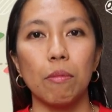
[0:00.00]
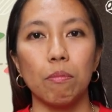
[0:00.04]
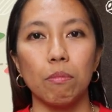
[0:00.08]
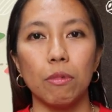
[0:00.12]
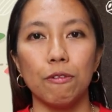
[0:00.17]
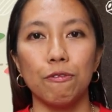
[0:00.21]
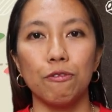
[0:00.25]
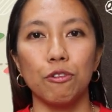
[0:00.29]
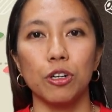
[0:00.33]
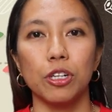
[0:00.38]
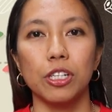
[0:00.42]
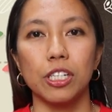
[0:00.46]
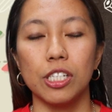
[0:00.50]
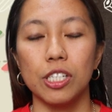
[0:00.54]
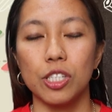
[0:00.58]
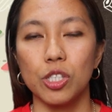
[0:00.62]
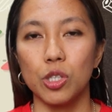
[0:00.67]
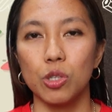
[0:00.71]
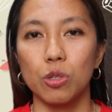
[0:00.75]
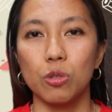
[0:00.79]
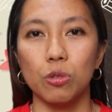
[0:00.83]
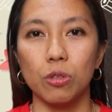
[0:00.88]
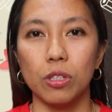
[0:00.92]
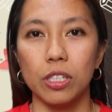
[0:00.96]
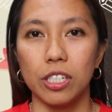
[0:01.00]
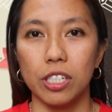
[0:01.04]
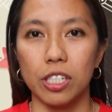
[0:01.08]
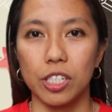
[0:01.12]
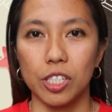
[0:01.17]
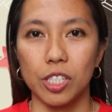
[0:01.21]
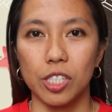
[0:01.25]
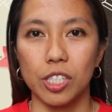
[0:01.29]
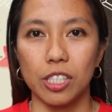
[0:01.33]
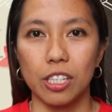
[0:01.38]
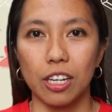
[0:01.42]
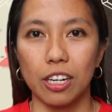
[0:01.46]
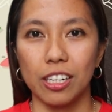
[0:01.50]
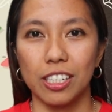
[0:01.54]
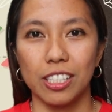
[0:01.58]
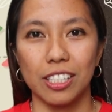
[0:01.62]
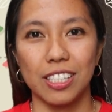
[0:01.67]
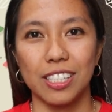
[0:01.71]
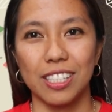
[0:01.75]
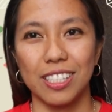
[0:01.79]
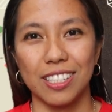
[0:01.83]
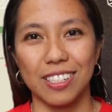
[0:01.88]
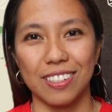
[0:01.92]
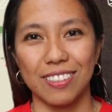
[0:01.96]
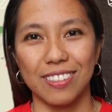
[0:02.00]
before the school year starts.